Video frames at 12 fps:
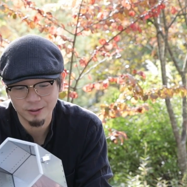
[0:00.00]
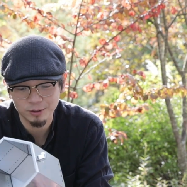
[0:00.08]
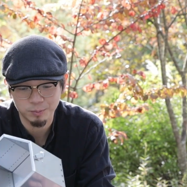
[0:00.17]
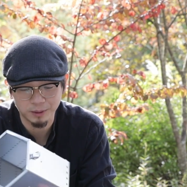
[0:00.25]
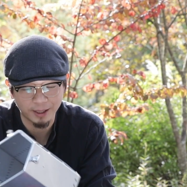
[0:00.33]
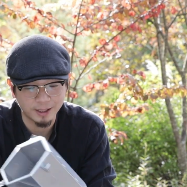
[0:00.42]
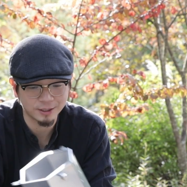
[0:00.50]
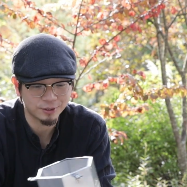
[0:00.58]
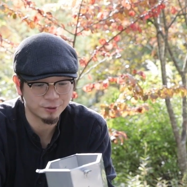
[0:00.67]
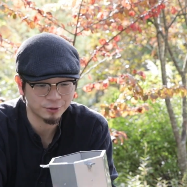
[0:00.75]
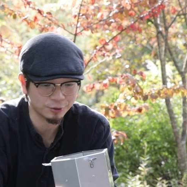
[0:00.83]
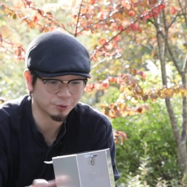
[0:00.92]
I was planning
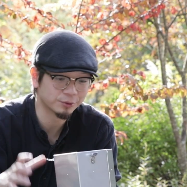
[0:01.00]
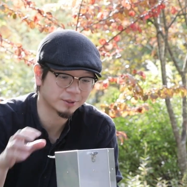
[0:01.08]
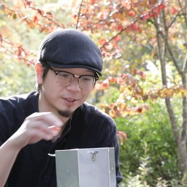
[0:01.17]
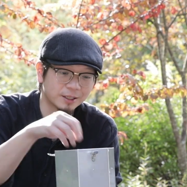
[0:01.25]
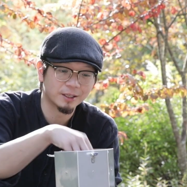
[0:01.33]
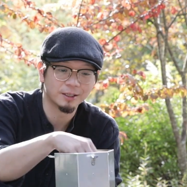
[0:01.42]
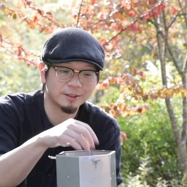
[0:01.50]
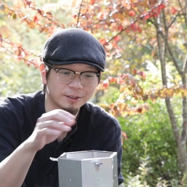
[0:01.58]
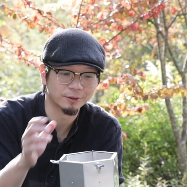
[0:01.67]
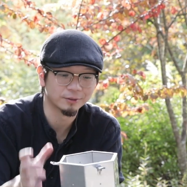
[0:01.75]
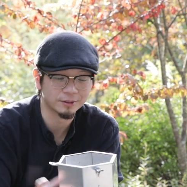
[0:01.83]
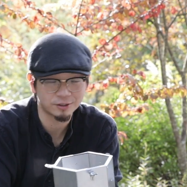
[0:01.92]
to use
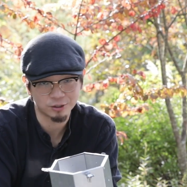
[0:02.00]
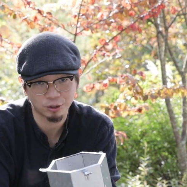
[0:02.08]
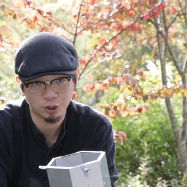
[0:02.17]
this to